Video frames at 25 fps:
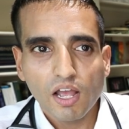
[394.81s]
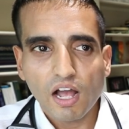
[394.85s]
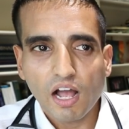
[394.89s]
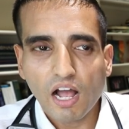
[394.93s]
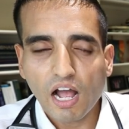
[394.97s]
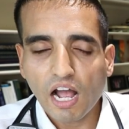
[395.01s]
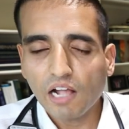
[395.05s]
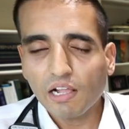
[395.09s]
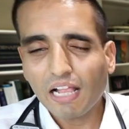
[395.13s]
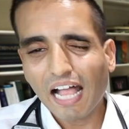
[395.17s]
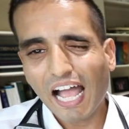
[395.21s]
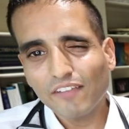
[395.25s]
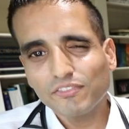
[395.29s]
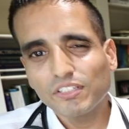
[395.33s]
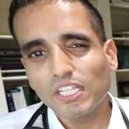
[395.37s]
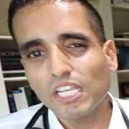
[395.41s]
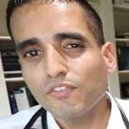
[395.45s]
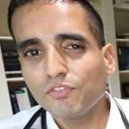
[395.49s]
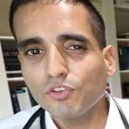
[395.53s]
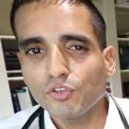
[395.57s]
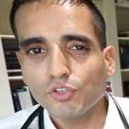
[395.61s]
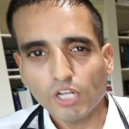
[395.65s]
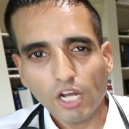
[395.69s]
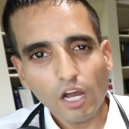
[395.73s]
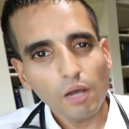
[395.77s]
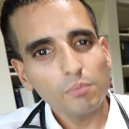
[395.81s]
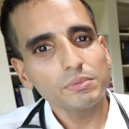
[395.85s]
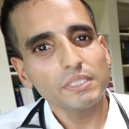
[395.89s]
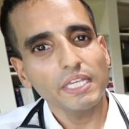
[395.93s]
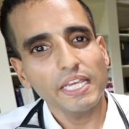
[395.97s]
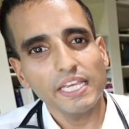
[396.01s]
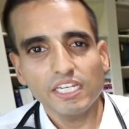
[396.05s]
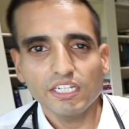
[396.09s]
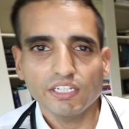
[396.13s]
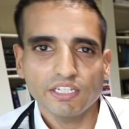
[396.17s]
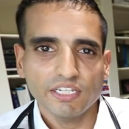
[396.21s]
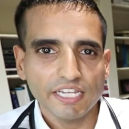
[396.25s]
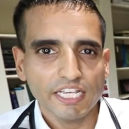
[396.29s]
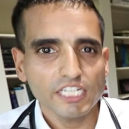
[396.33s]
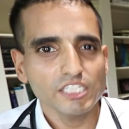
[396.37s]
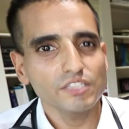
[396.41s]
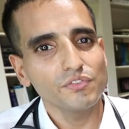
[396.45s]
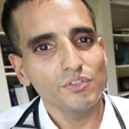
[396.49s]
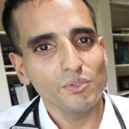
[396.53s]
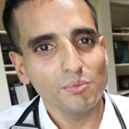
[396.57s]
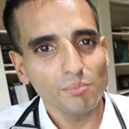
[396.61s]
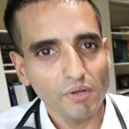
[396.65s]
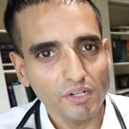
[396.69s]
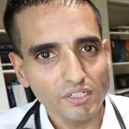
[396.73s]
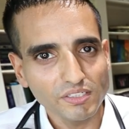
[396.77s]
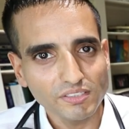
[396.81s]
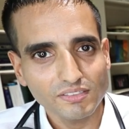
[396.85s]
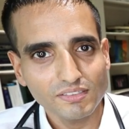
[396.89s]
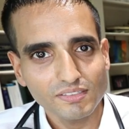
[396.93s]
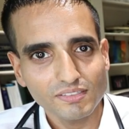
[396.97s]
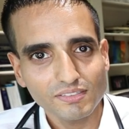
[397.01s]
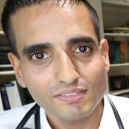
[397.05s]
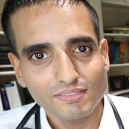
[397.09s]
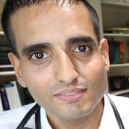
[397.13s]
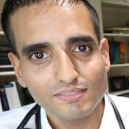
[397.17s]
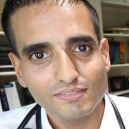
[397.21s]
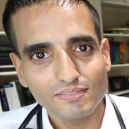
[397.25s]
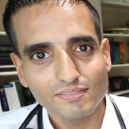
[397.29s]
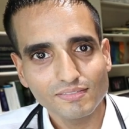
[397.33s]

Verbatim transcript: I'll have to give you an update in the next few months.